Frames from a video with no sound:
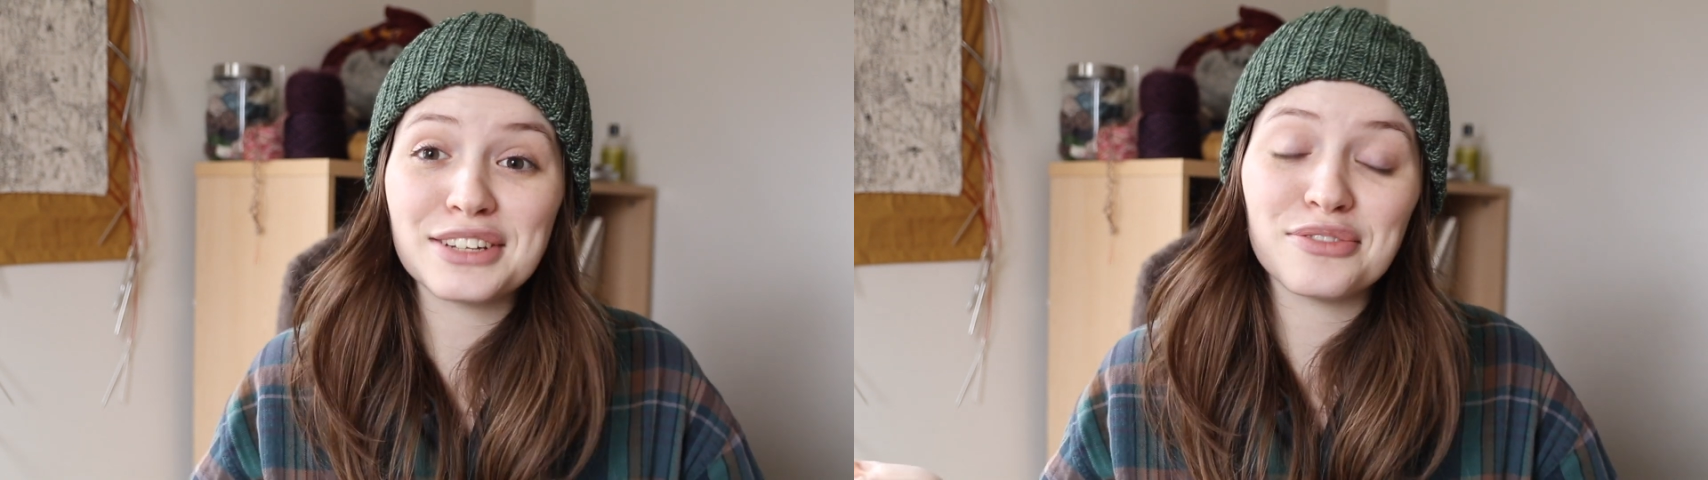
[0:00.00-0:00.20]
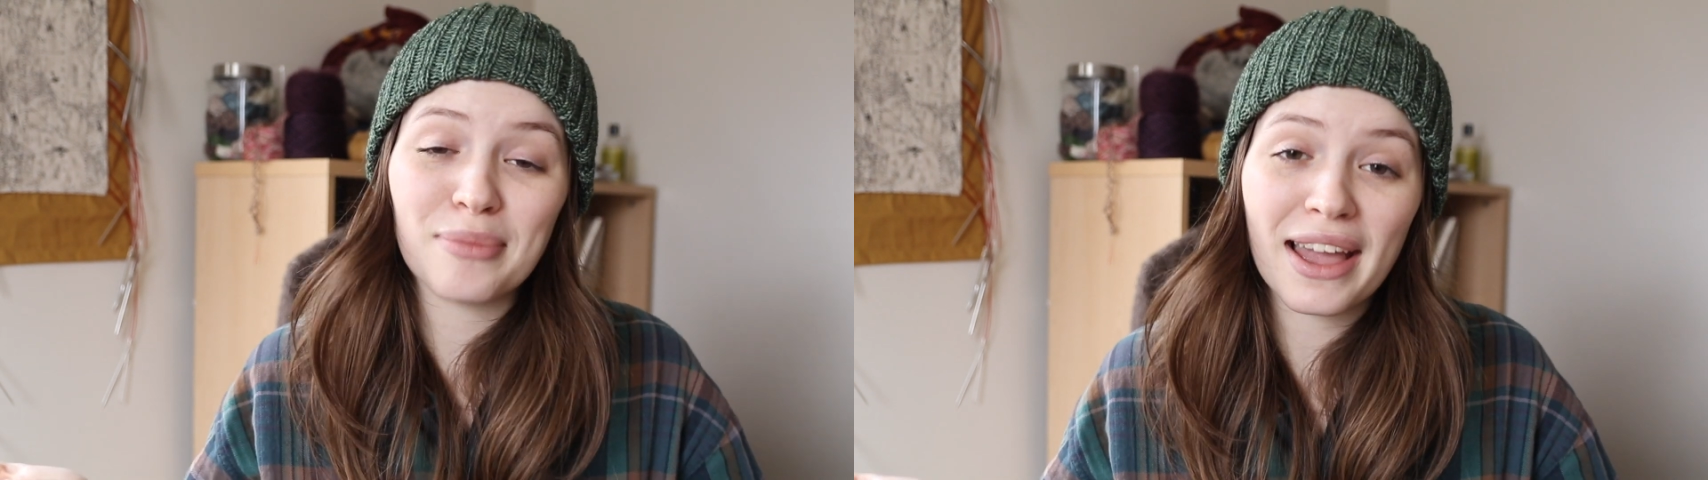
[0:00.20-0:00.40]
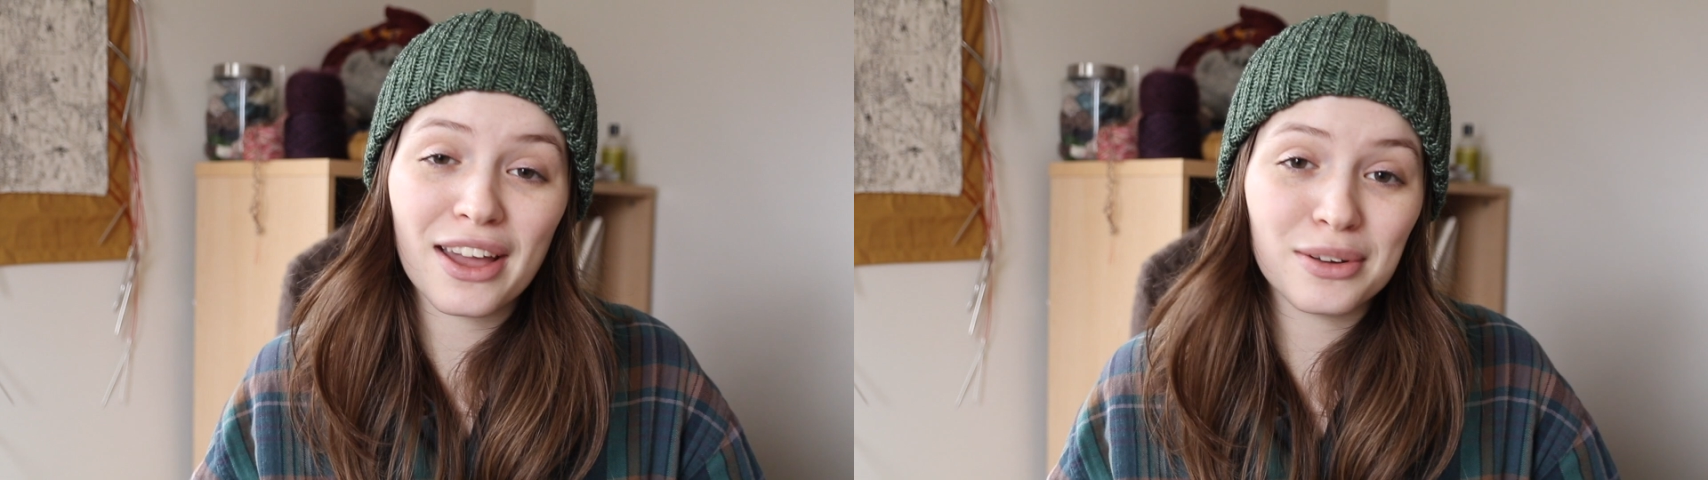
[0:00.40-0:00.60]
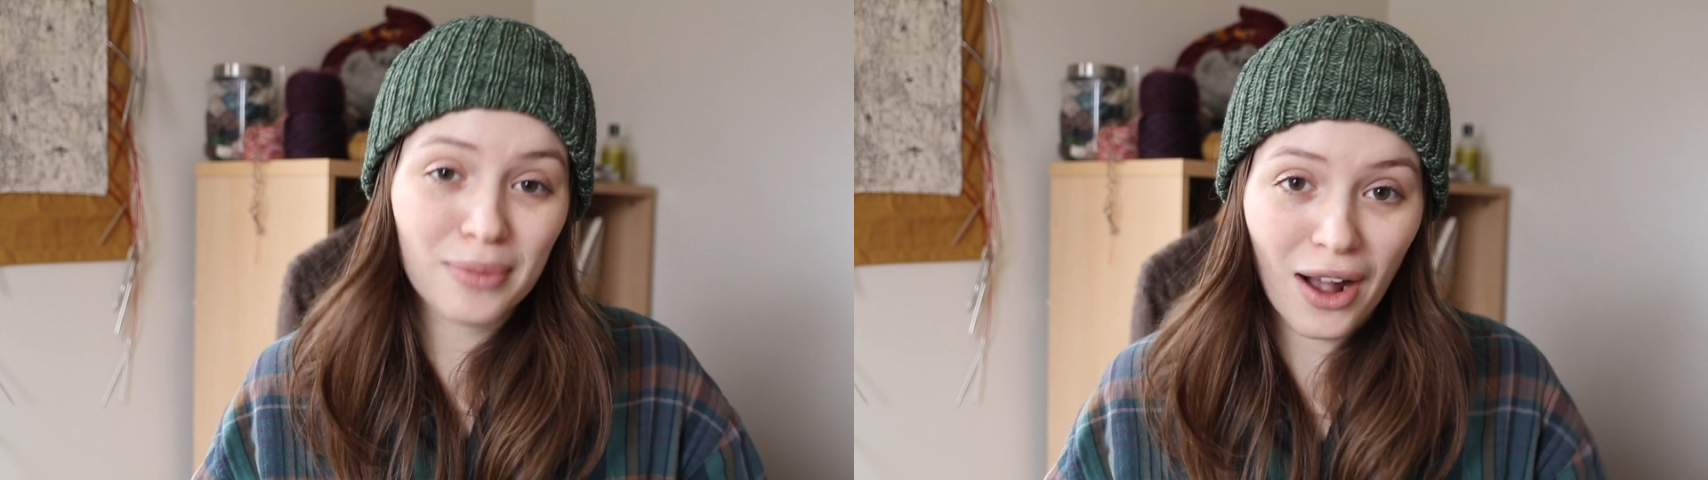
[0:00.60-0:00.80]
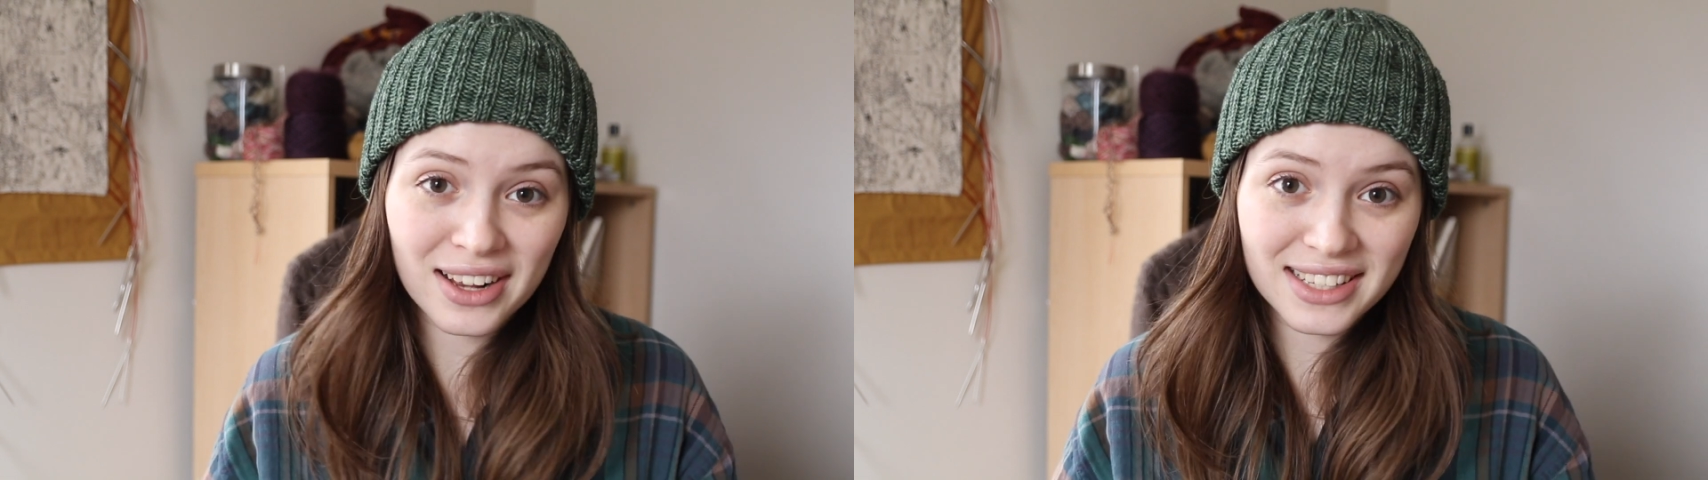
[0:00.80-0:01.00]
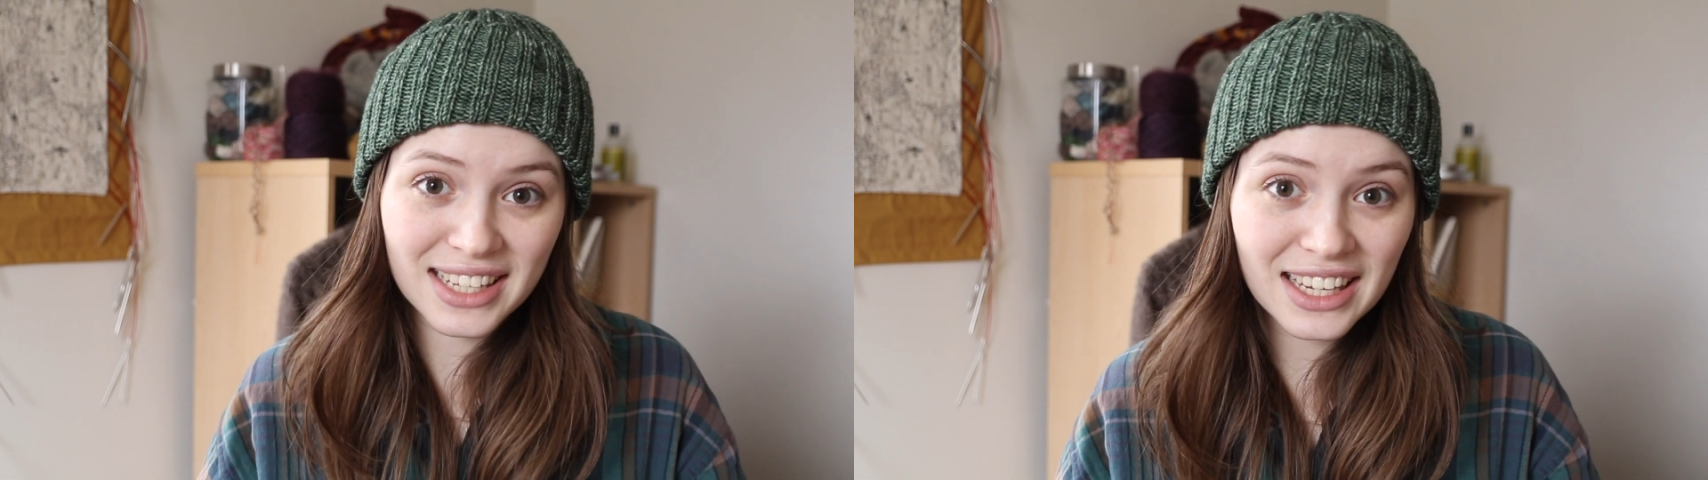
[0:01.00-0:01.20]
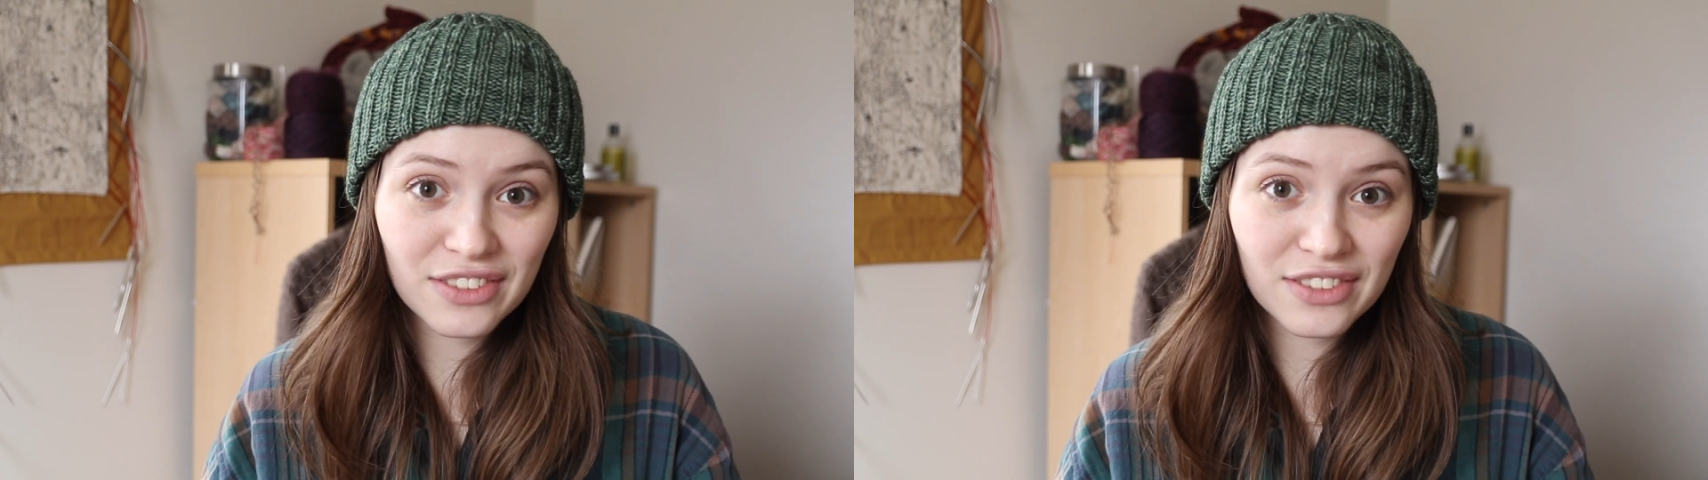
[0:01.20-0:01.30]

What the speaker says: of my unboxing.